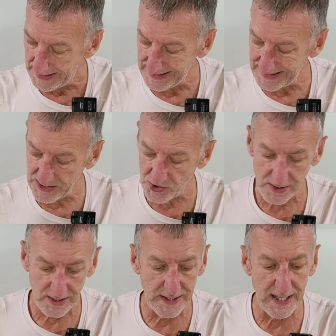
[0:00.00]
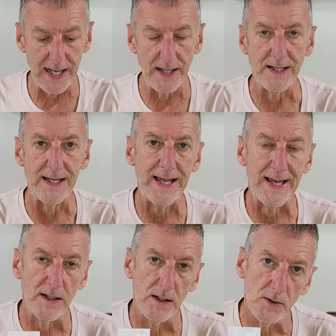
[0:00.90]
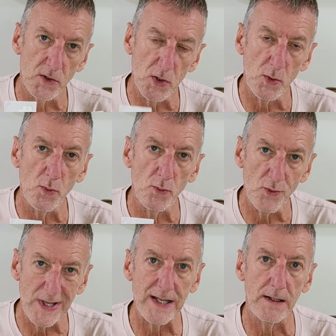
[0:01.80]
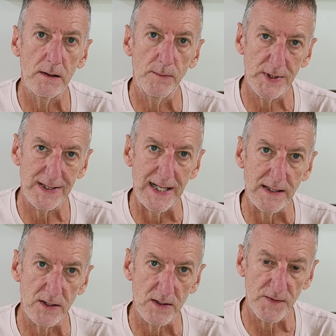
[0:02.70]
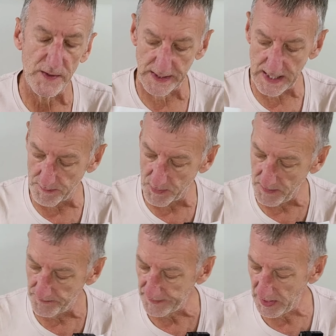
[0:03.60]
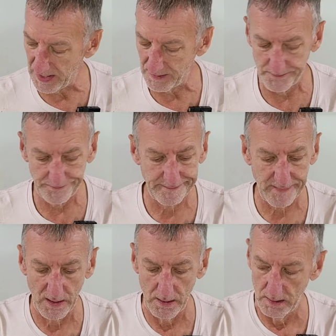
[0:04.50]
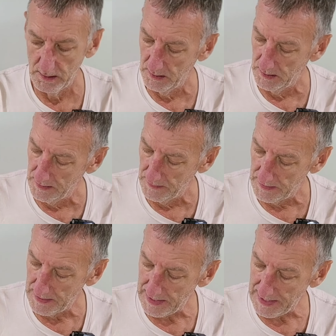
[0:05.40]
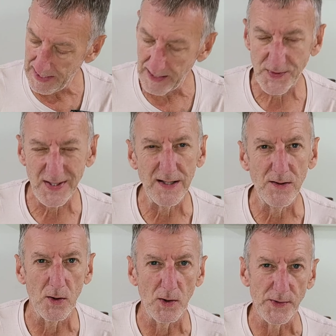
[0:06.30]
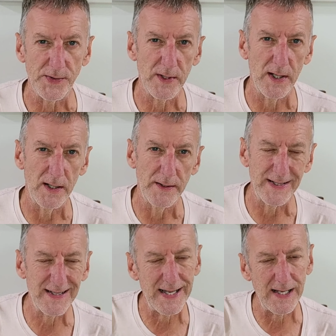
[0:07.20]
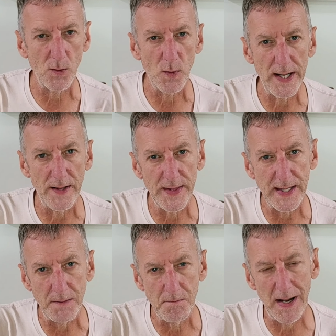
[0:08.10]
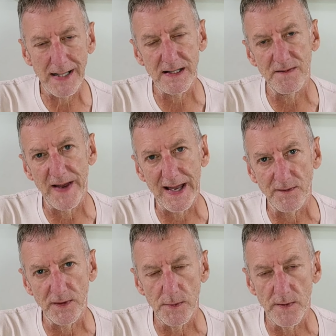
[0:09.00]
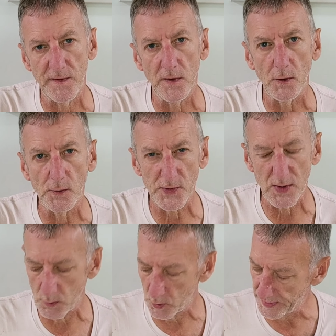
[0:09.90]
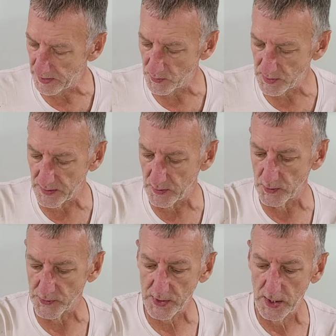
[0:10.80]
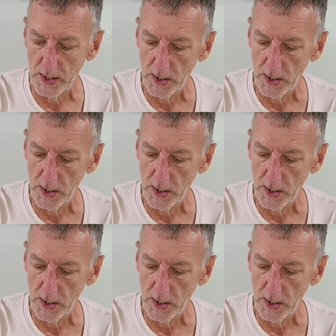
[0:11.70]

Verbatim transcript: In addition to that, you get two rear protectors for the camera. Um, I have seen those, uh, they take away the matte effect from the phone, so I won't be using those.